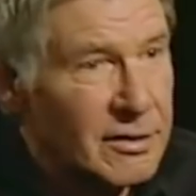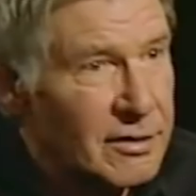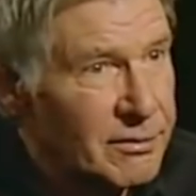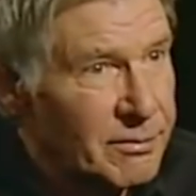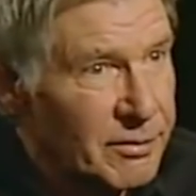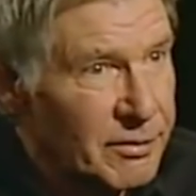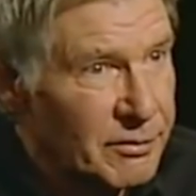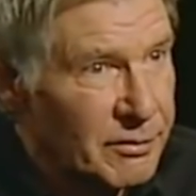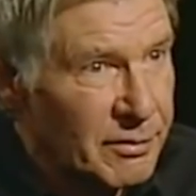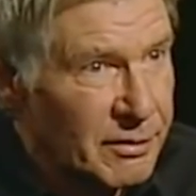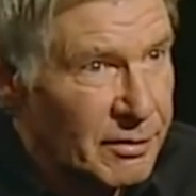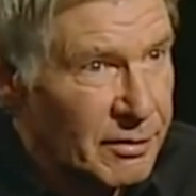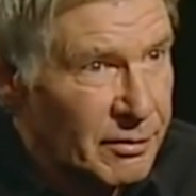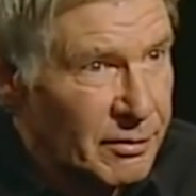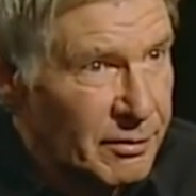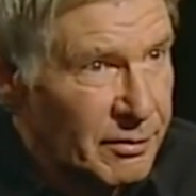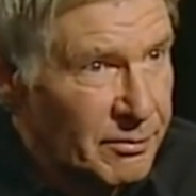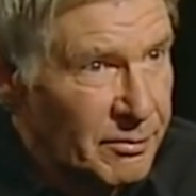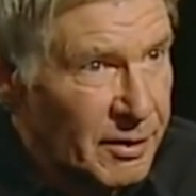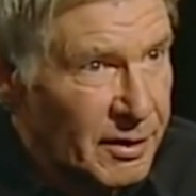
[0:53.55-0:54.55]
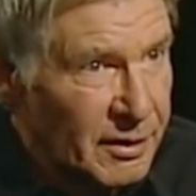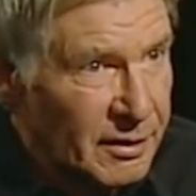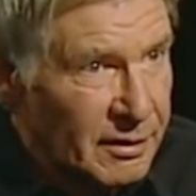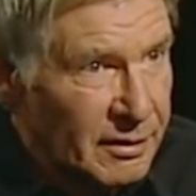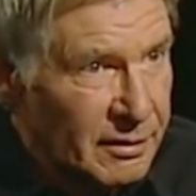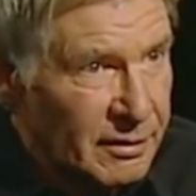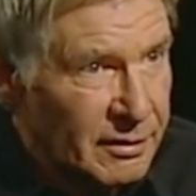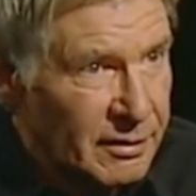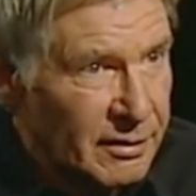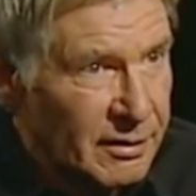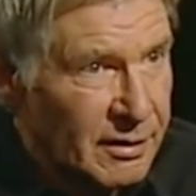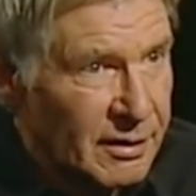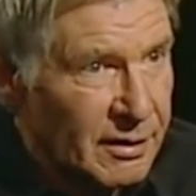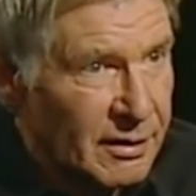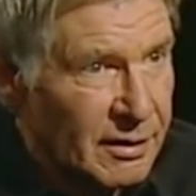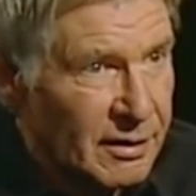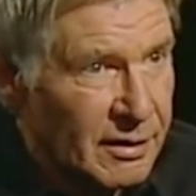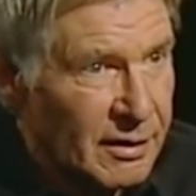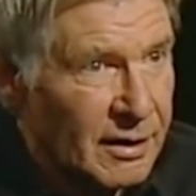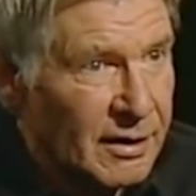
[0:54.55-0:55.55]
Just between you and me,
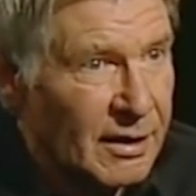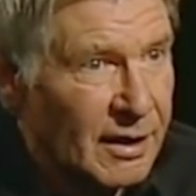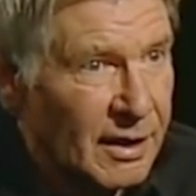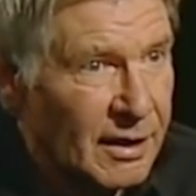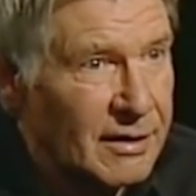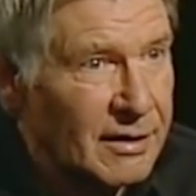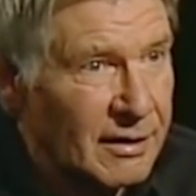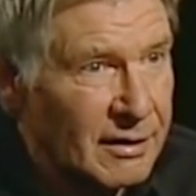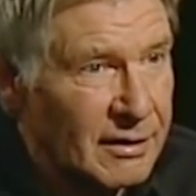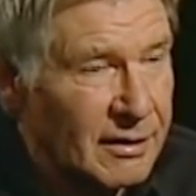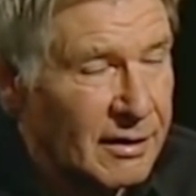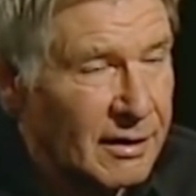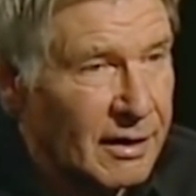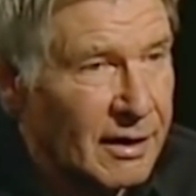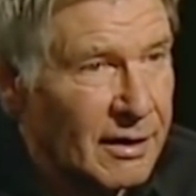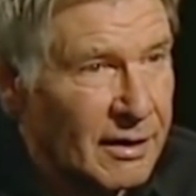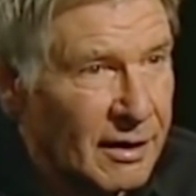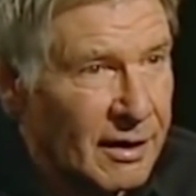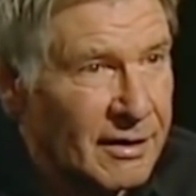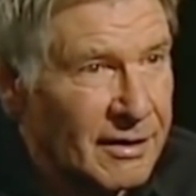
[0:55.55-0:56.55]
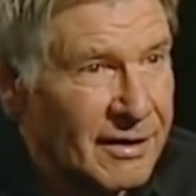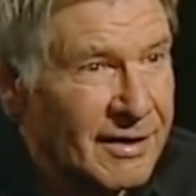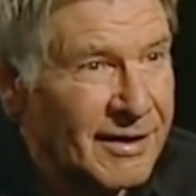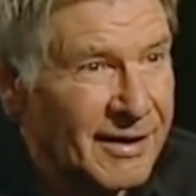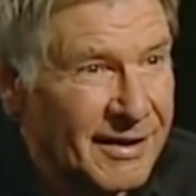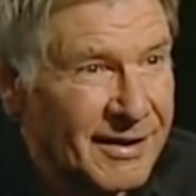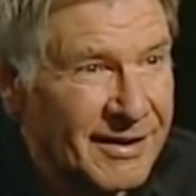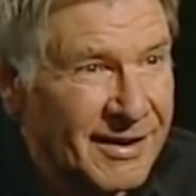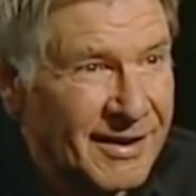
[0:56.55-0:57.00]
I think, uh, I think I